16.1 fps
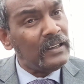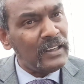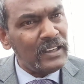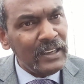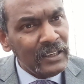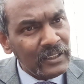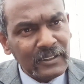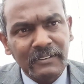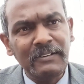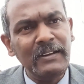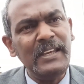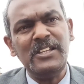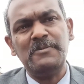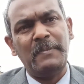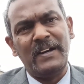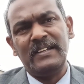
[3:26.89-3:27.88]

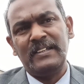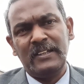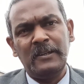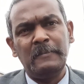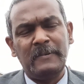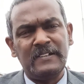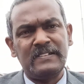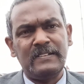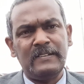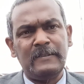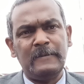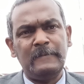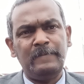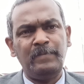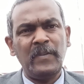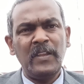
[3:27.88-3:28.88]
increase by 10%.
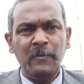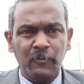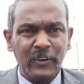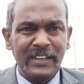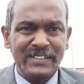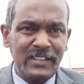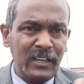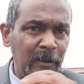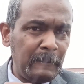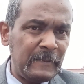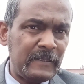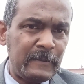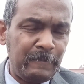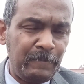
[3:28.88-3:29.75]
For example,